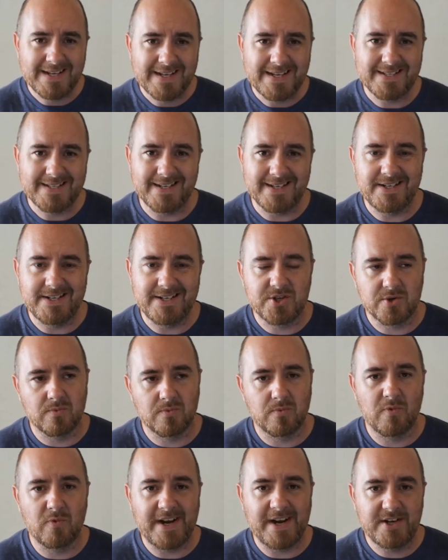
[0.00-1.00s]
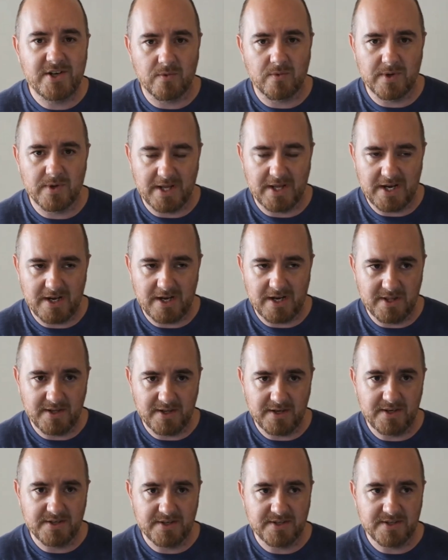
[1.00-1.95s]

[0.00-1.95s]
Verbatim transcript: is inter-rater reliability.